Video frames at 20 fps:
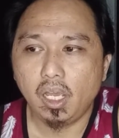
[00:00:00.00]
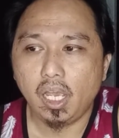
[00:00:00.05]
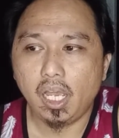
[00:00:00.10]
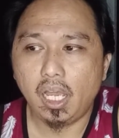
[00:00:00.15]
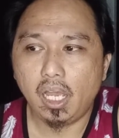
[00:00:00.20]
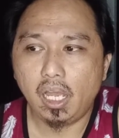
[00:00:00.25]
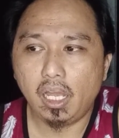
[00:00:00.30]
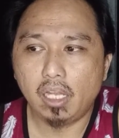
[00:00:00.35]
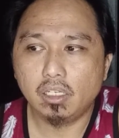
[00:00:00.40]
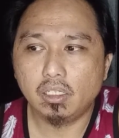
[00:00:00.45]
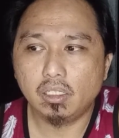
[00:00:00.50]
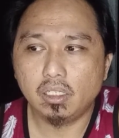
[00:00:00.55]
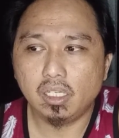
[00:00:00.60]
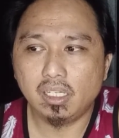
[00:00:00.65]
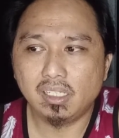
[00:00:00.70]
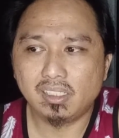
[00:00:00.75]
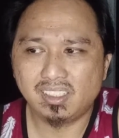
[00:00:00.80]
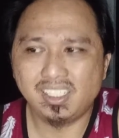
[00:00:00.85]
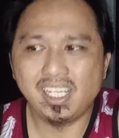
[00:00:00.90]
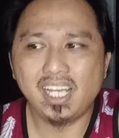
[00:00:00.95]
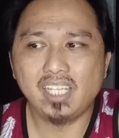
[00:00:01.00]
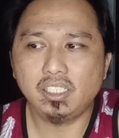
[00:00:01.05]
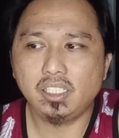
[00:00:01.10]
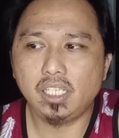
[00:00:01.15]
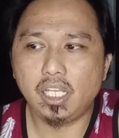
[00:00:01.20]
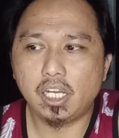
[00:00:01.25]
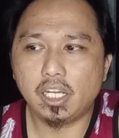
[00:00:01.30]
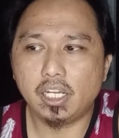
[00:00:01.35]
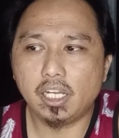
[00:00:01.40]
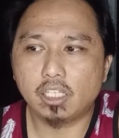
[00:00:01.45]
And it says
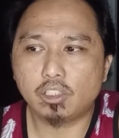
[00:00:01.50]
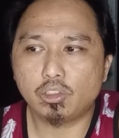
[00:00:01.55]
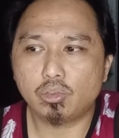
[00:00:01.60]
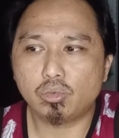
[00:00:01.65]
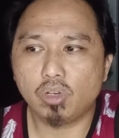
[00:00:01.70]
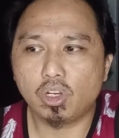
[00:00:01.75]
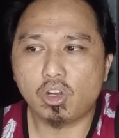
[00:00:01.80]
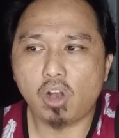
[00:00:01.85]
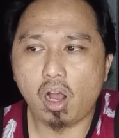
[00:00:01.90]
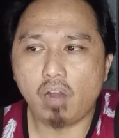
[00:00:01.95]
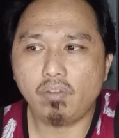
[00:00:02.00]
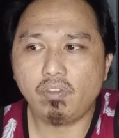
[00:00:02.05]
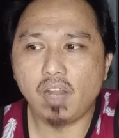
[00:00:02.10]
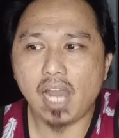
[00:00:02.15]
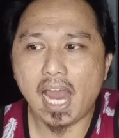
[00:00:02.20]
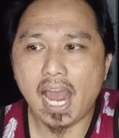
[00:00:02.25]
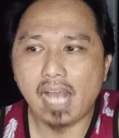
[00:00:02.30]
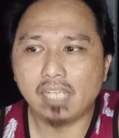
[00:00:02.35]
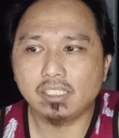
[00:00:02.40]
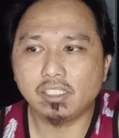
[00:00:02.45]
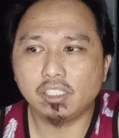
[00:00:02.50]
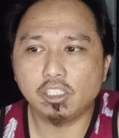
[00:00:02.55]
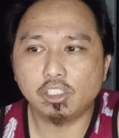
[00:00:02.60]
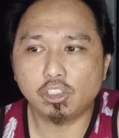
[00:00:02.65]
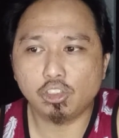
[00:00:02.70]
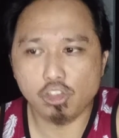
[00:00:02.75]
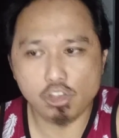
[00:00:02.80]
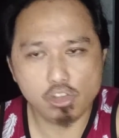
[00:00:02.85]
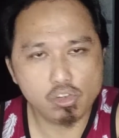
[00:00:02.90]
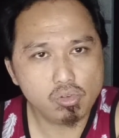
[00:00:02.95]
here that to recover
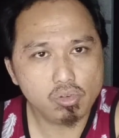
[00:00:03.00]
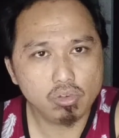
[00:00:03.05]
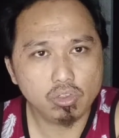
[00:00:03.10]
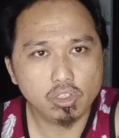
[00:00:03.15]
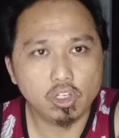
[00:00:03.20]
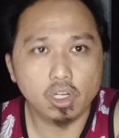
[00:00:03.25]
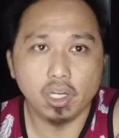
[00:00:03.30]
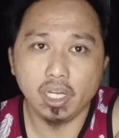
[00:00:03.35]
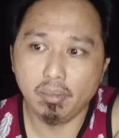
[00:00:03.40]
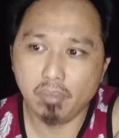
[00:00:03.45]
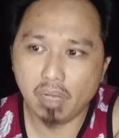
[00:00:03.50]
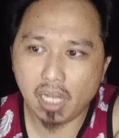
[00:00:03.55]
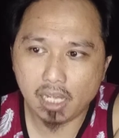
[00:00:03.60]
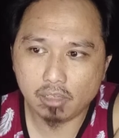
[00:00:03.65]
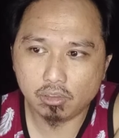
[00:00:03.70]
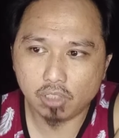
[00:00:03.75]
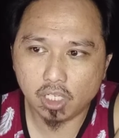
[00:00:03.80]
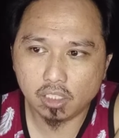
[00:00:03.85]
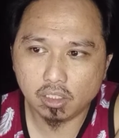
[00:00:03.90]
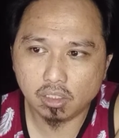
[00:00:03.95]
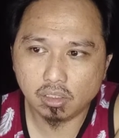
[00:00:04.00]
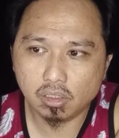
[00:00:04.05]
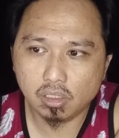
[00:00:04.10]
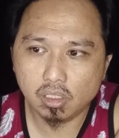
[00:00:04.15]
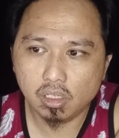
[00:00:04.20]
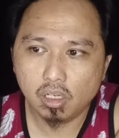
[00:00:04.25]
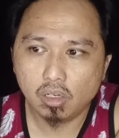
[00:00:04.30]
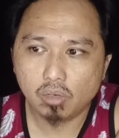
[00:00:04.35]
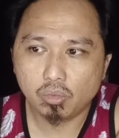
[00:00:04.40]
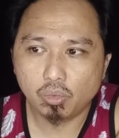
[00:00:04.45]
access to your email address,
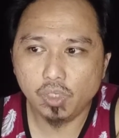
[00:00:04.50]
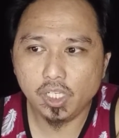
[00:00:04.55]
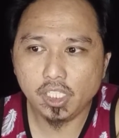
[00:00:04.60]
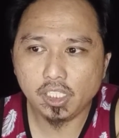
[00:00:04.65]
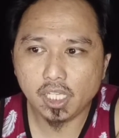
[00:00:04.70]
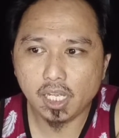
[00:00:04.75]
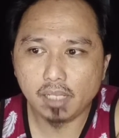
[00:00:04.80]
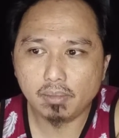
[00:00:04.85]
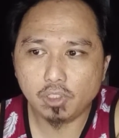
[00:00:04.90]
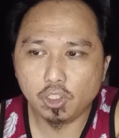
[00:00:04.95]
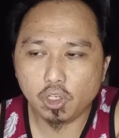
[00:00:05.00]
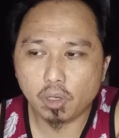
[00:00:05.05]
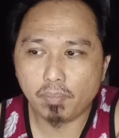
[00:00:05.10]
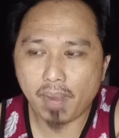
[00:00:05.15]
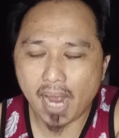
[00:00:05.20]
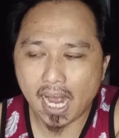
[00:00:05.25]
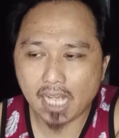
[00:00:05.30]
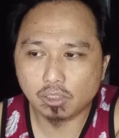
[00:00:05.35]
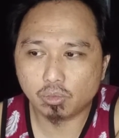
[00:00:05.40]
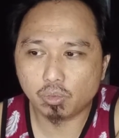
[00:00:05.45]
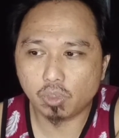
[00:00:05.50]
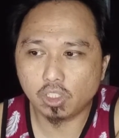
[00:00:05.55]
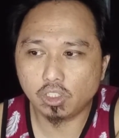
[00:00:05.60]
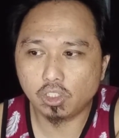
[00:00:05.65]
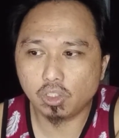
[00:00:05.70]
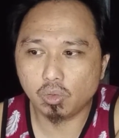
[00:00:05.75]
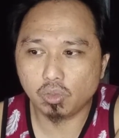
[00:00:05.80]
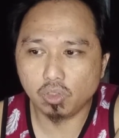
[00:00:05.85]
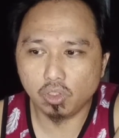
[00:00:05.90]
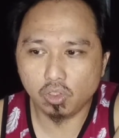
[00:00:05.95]
reset your password.
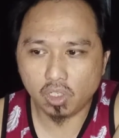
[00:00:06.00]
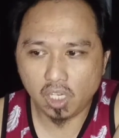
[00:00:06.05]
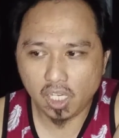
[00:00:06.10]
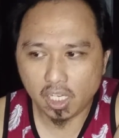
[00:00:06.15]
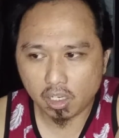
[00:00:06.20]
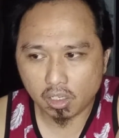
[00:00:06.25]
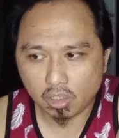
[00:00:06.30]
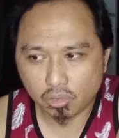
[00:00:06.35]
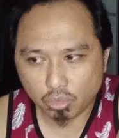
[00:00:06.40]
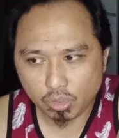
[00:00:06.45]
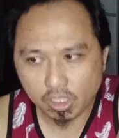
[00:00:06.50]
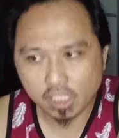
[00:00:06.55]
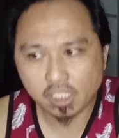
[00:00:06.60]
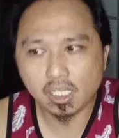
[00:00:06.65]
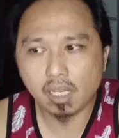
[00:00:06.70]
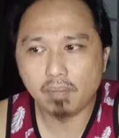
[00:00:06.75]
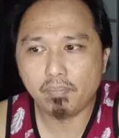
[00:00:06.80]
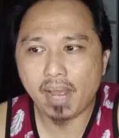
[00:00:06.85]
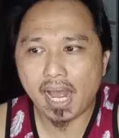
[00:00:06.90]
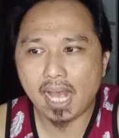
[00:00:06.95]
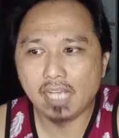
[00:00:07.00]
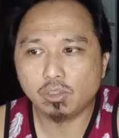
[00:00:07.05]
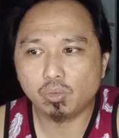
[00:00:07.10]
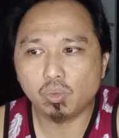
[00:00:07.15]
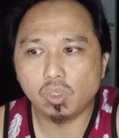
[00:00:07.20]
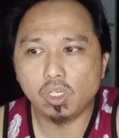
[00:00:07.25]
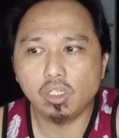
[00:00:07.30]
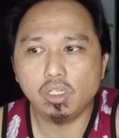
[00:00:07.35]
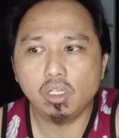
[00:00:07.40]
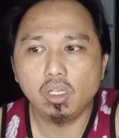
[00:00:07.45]
So you click on reset
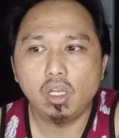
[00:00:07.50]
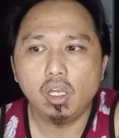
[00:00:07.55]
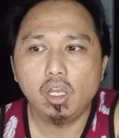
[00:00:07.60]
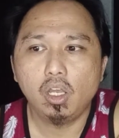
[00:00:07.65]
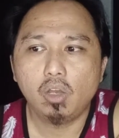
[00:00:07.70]
password.